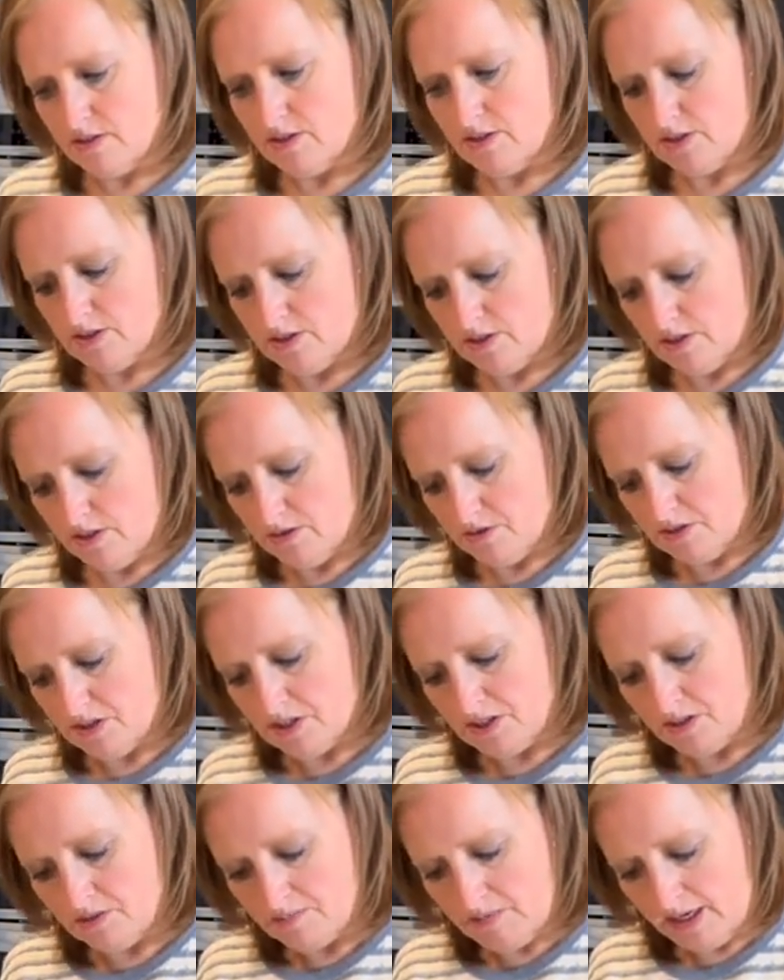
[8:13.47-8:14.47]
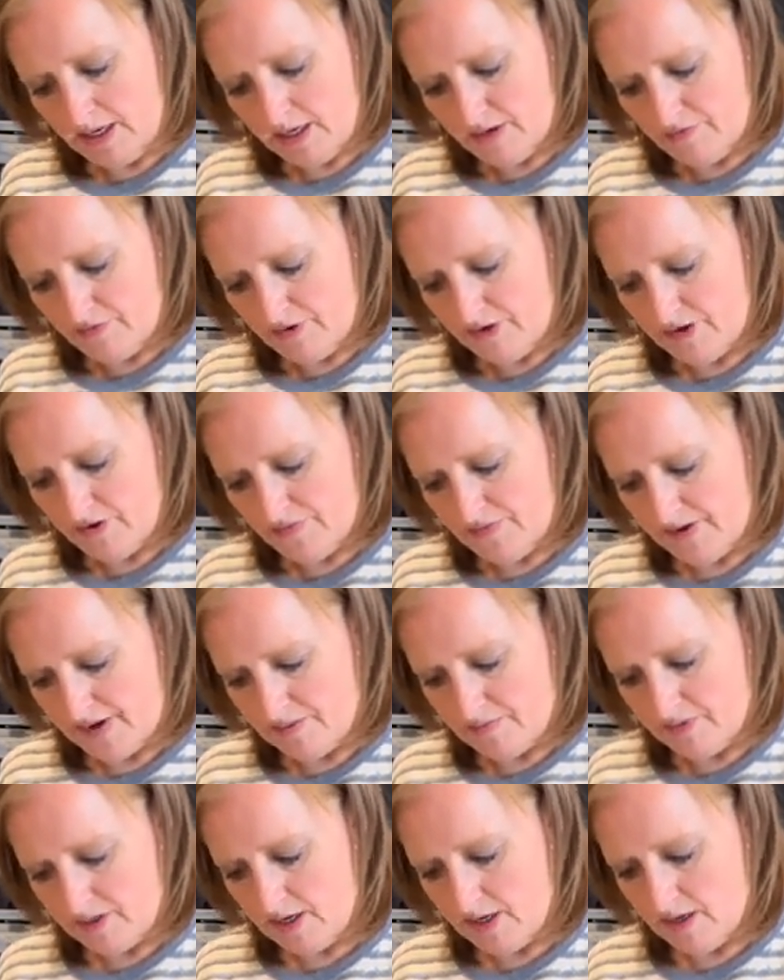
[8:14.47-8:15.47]
do you still make it for your
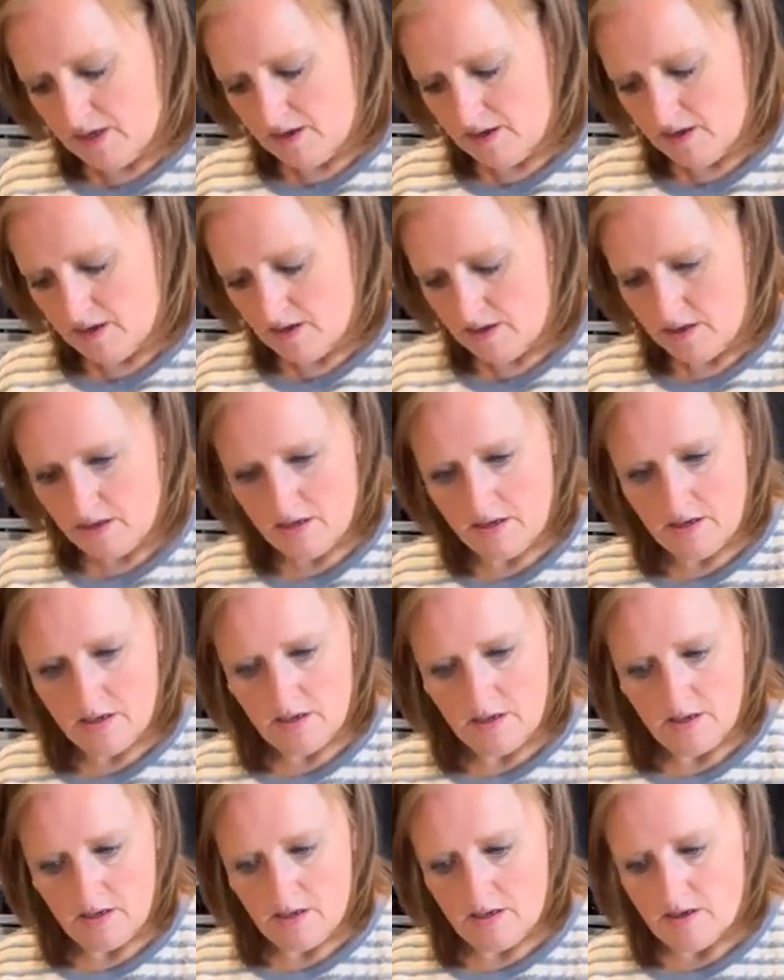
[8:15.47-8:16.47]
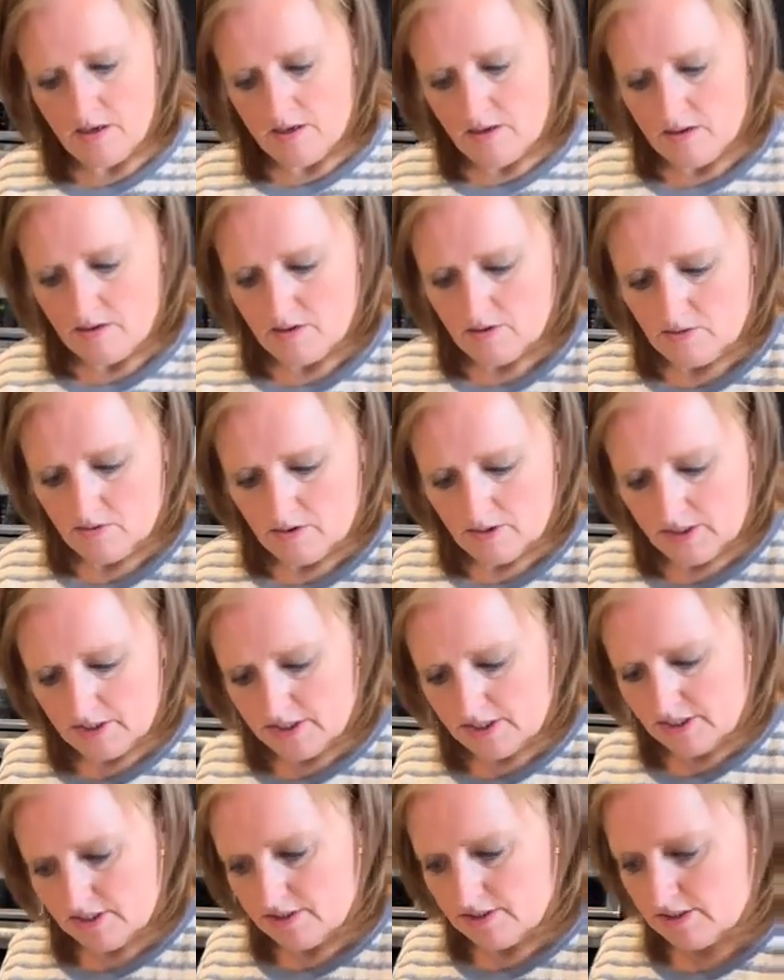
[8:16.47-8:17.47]
family? Or do you
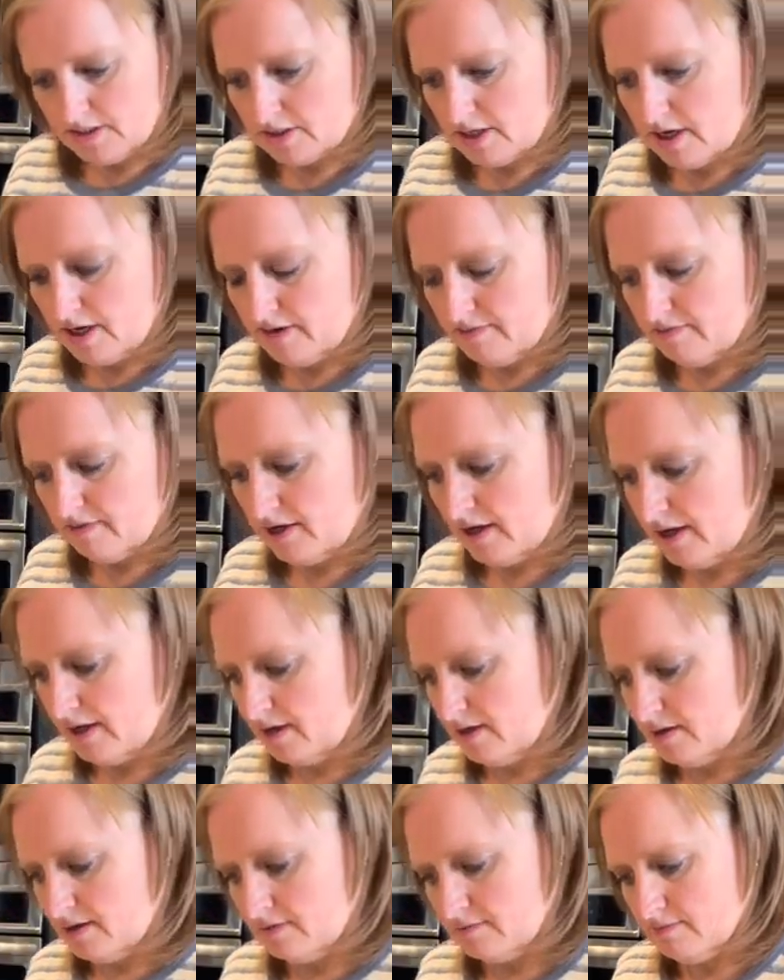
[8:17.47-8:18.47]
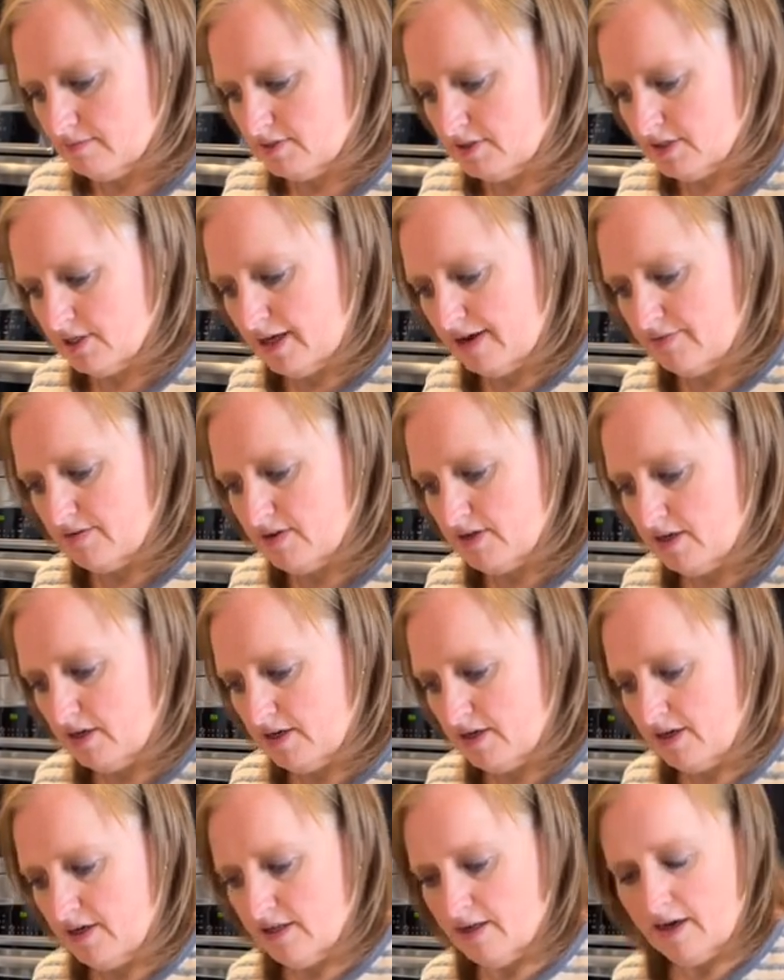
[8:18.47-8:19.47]
just kind of like, just haven't done it
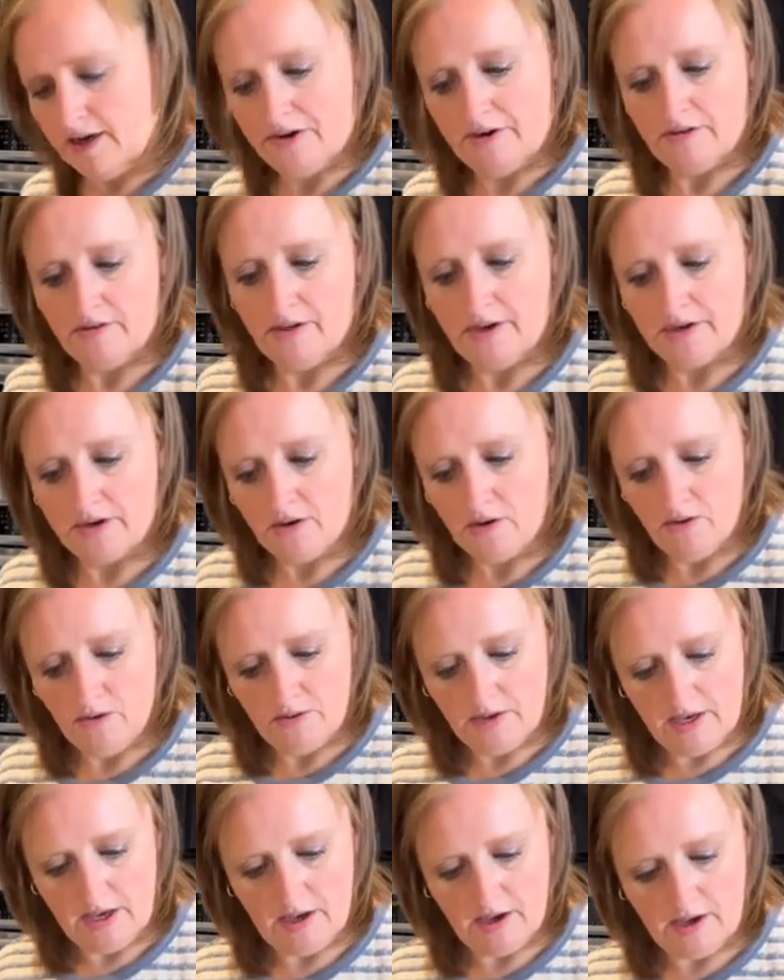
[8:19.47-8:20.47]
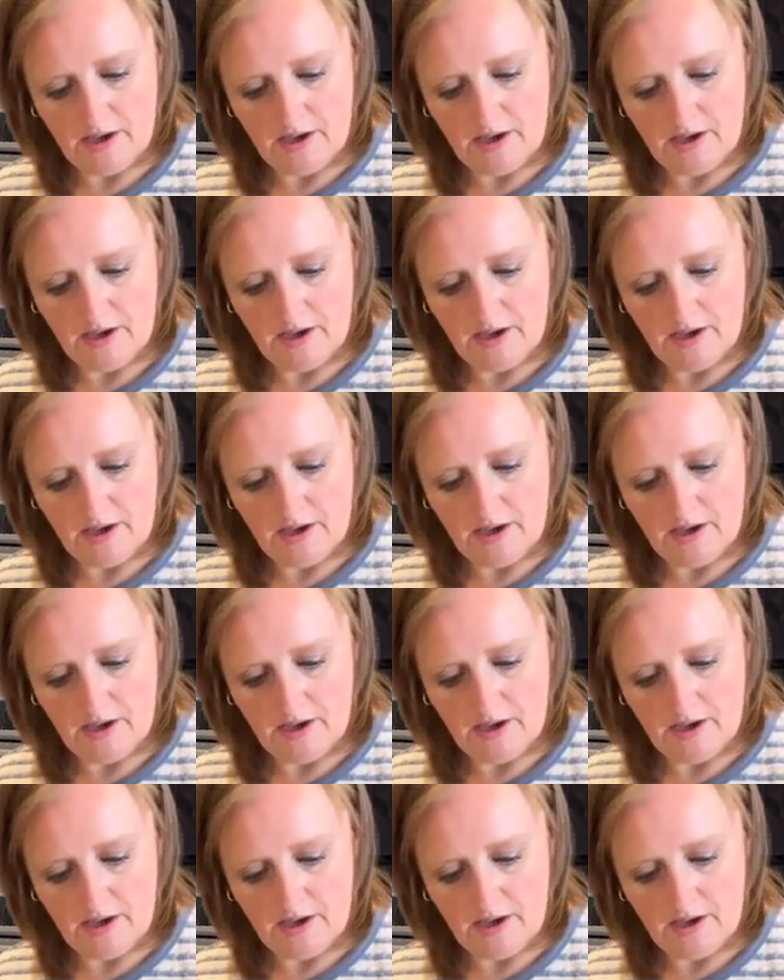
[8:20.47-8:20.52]
and now you're like, oh yeah.